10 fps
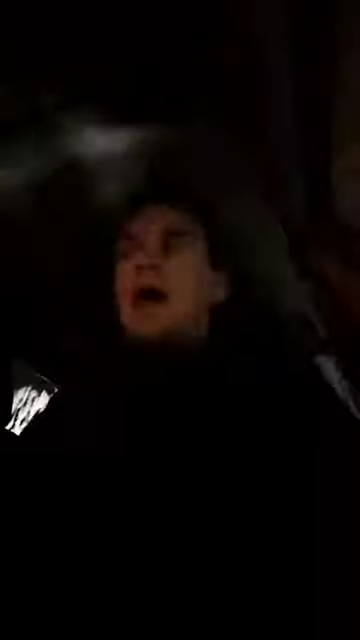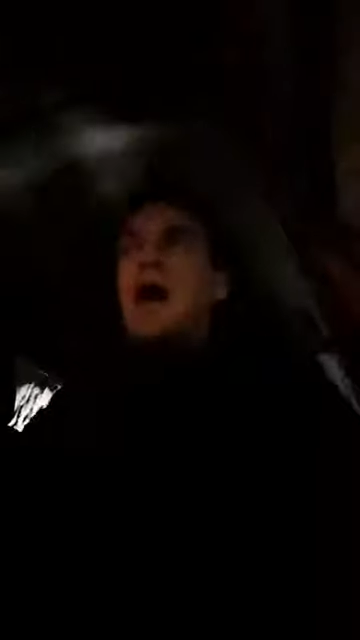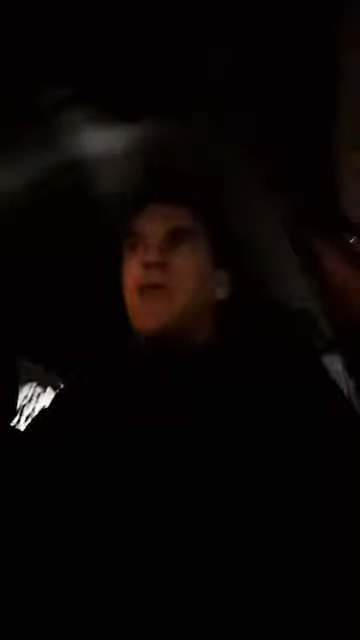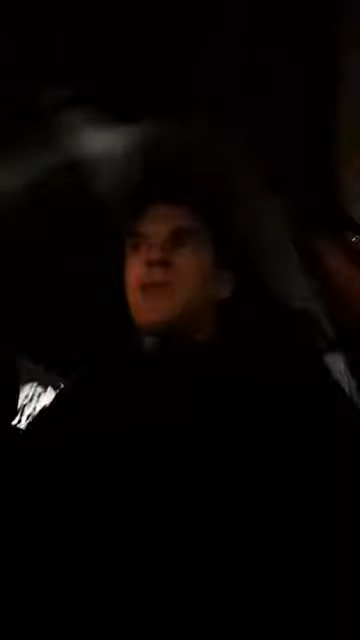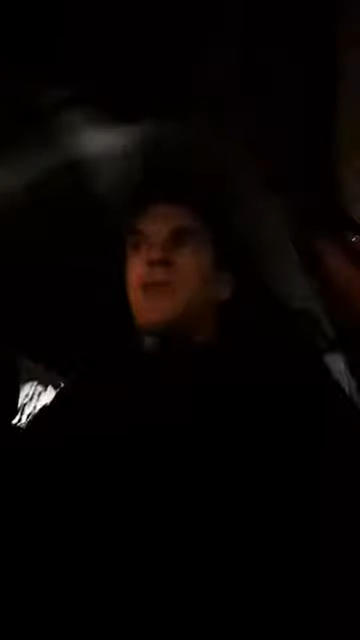
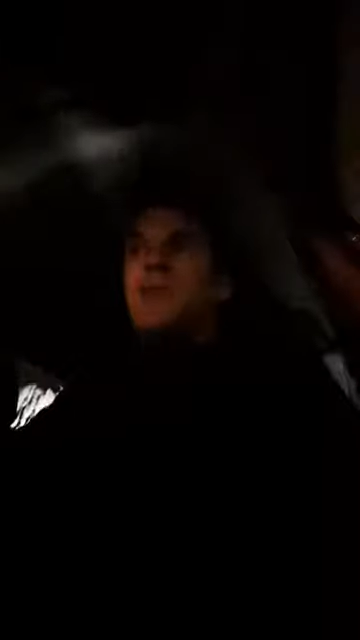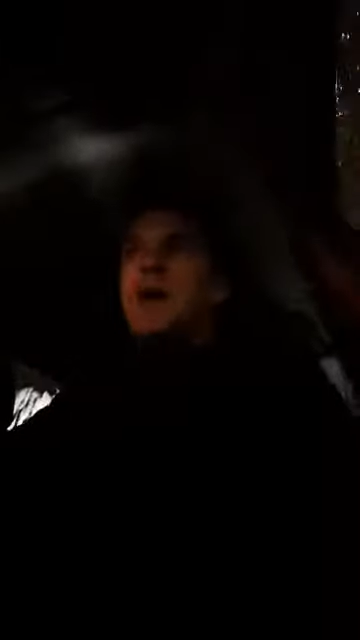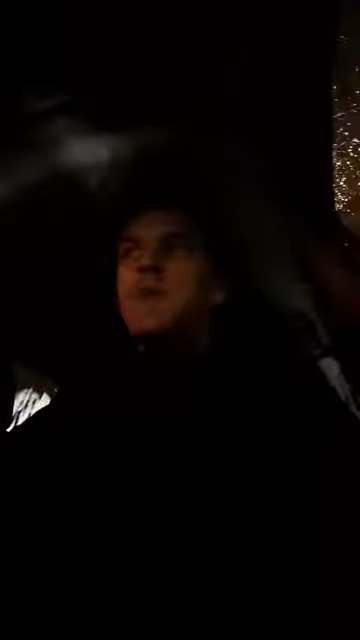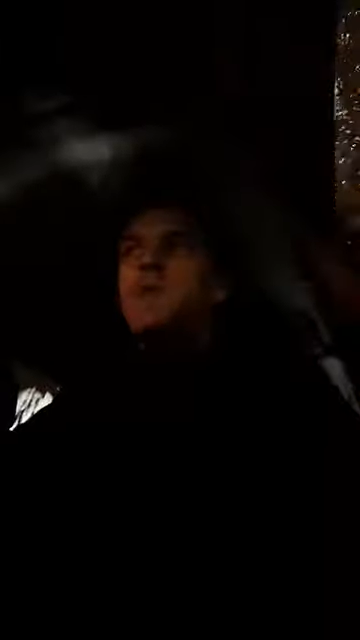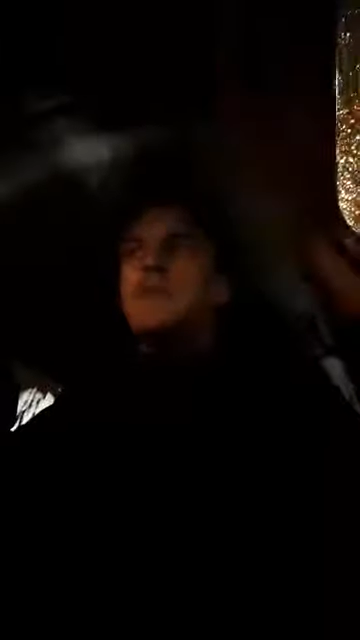have come
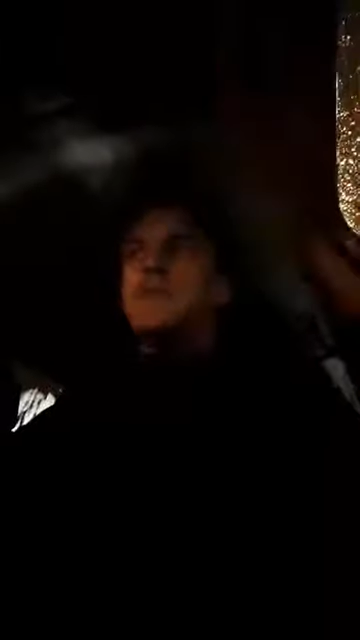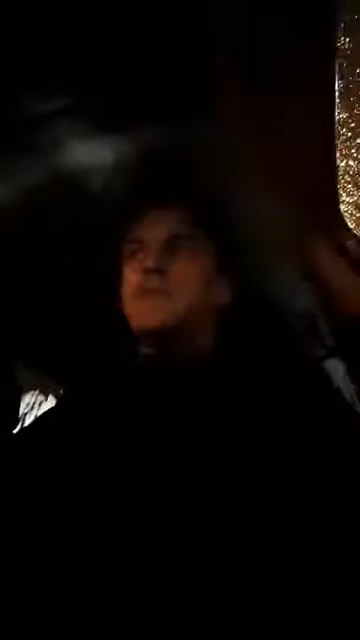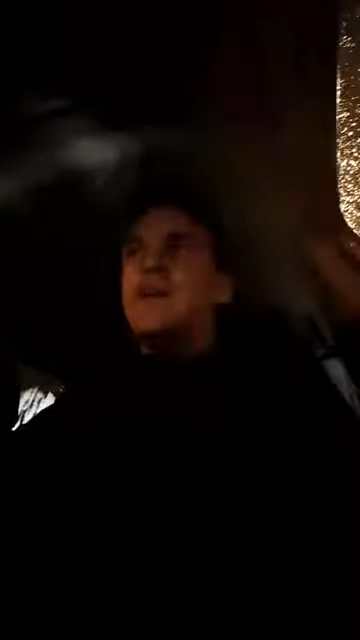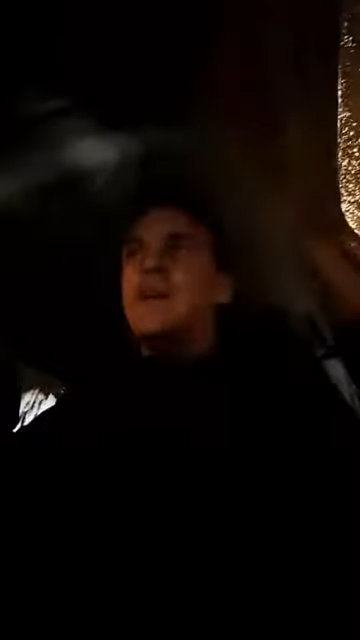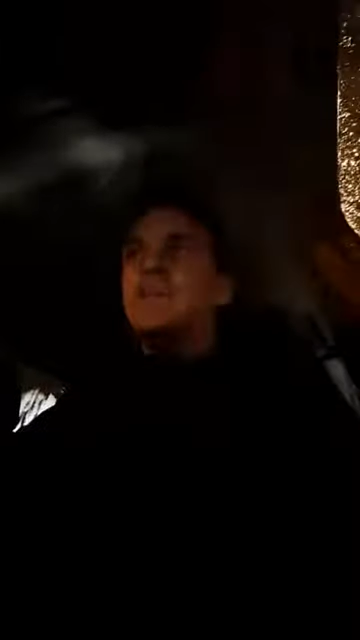out with a
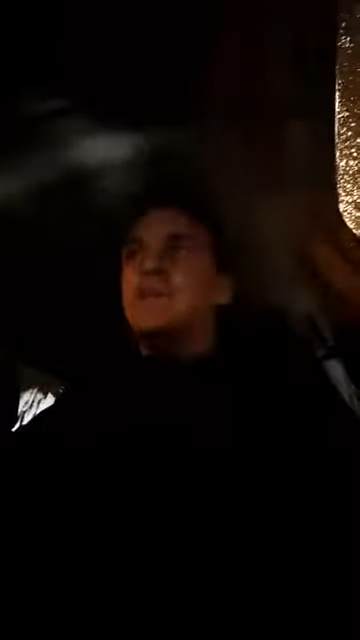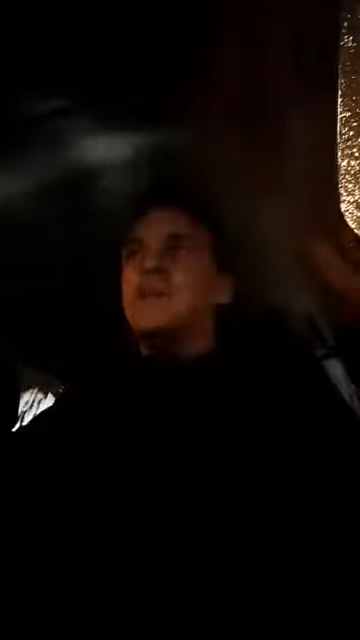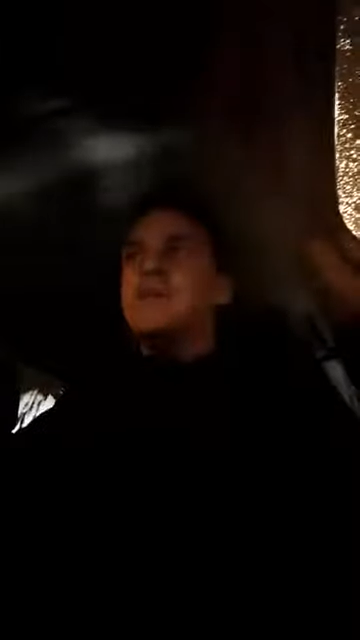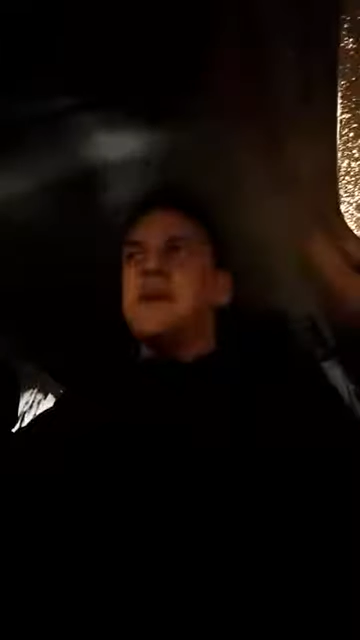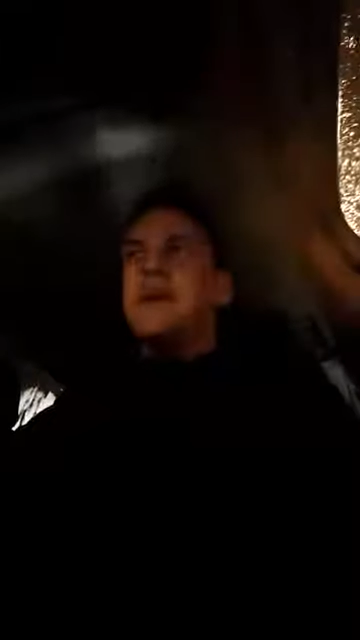
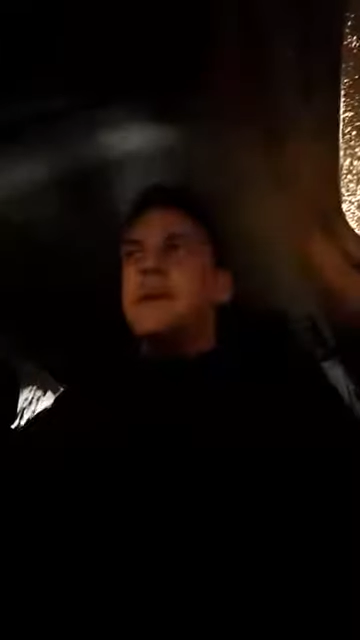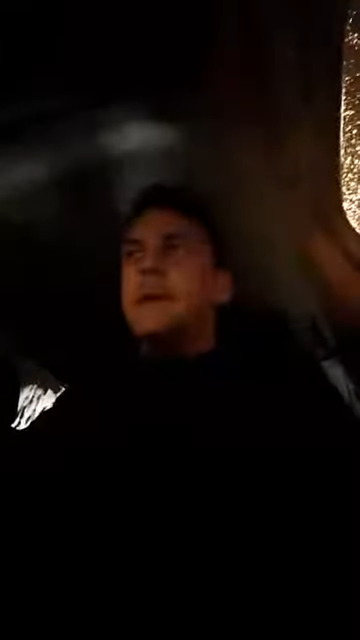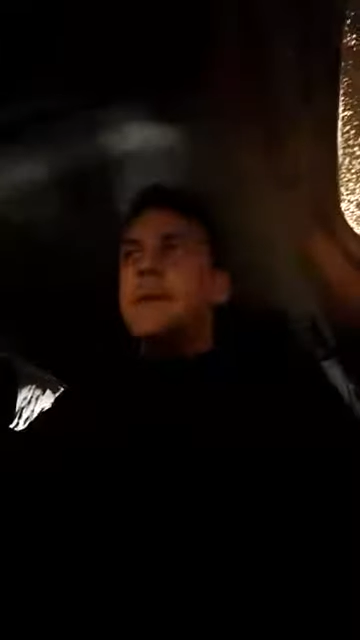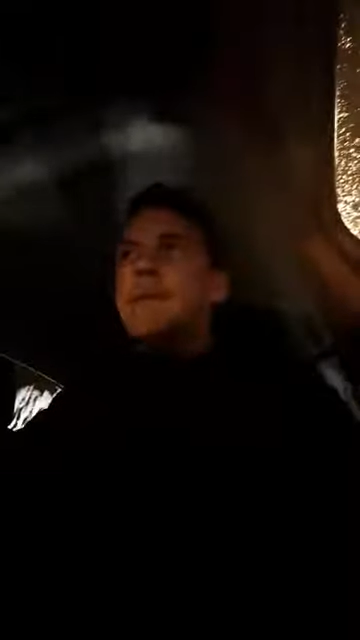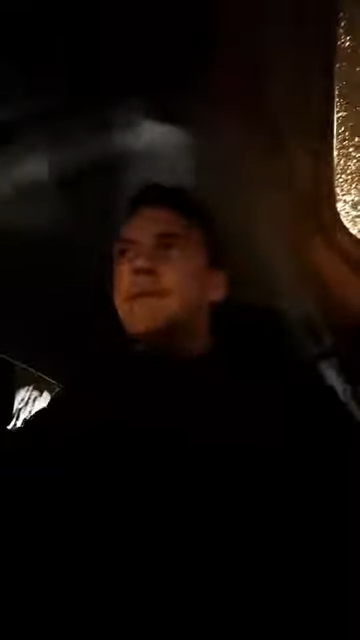statement saying,